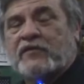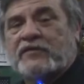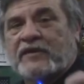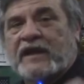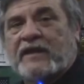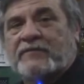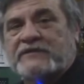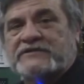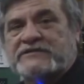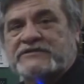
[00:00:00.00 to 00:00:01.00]
or your
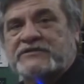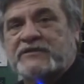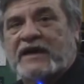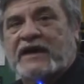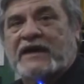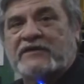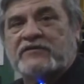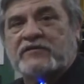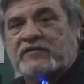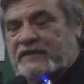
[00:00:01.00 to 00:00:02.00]
amperage is too high.
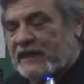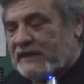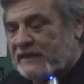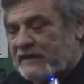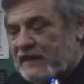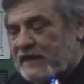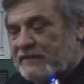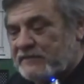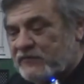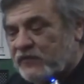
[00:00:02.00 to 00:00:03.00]
You're creating
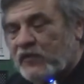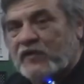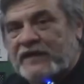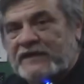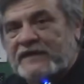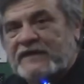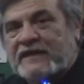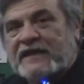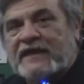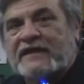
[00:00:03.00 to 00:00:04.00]
a void
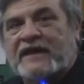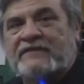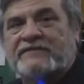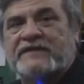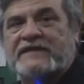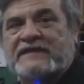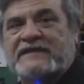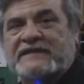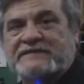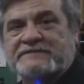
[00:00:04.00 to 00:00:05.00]
and not filling
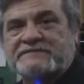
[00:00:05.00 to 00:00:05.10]
it in.